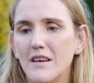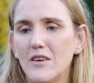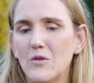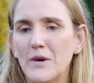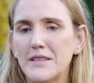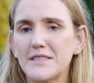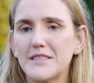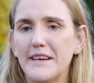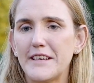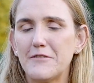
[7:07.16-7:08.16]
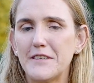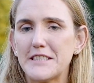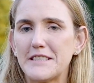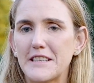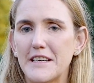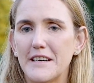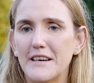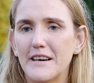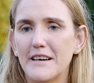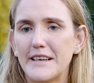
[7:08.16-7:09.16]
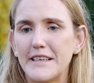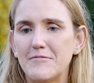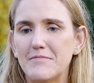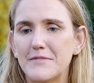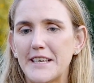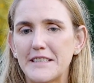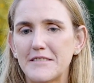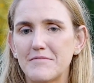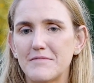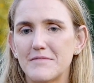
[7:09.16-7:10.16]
Once I'd finished dinner, I then